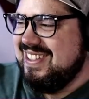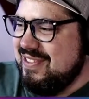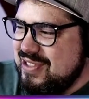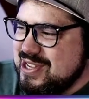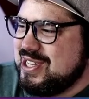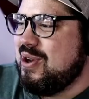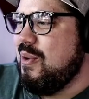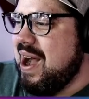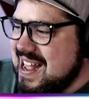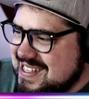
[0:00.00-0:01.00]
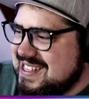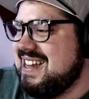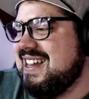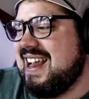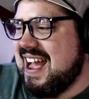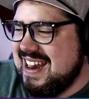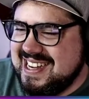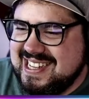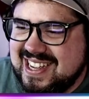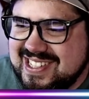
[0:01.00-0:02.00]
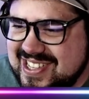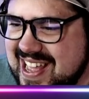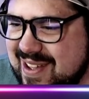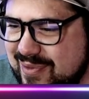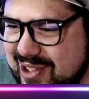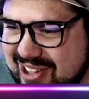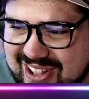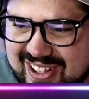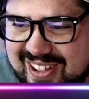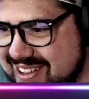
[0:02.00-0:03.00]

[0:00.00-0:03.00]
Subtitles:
Love those quads that Akane does in that fill.